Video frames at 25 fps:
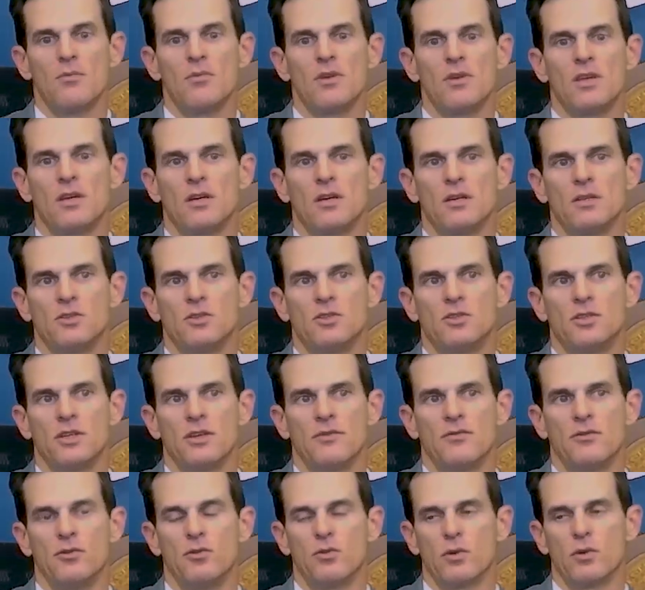Because
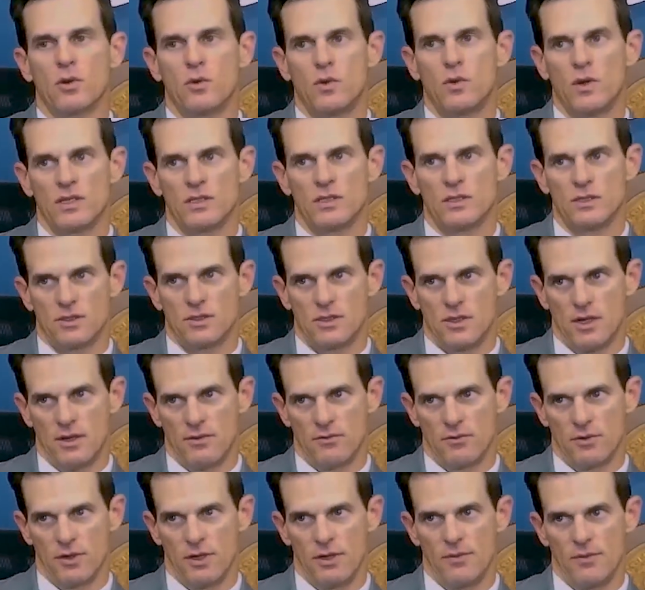if you request
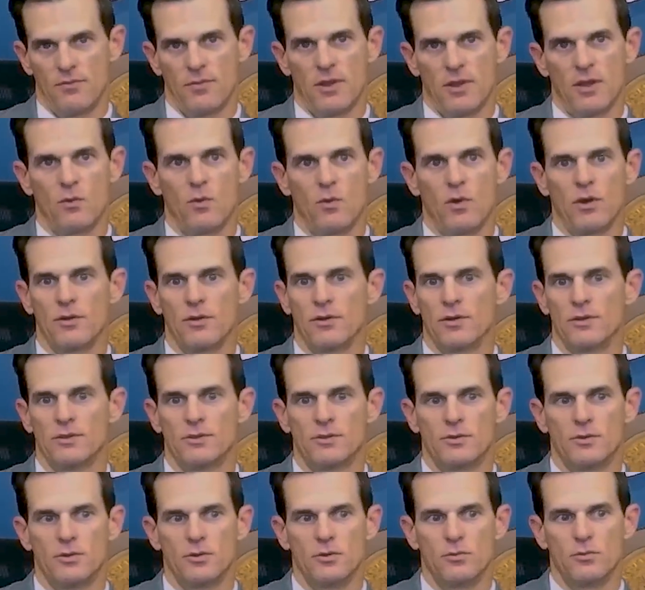discovery, and whether
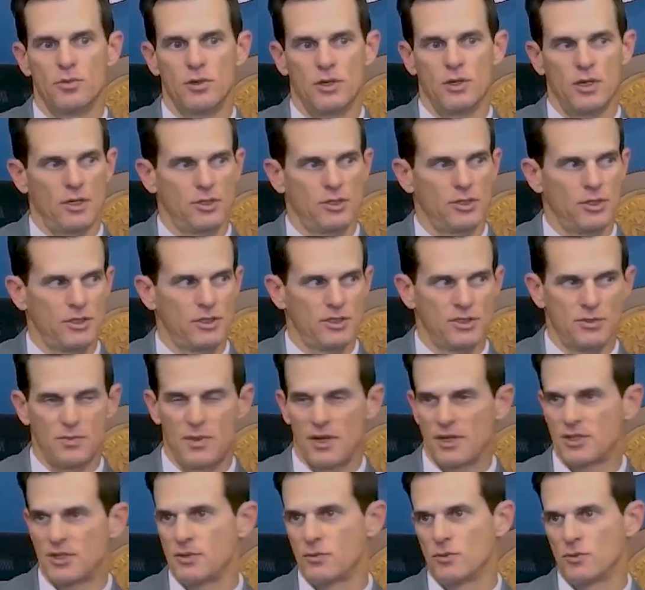it's through production
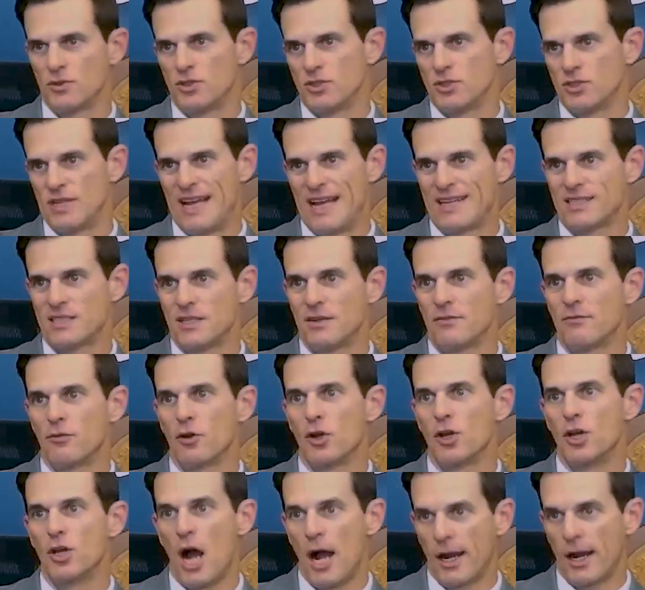inspection, which is asking
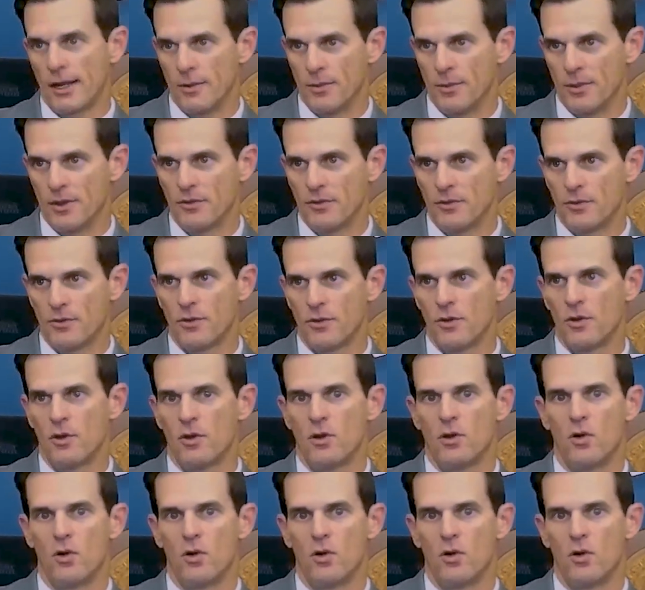for documents,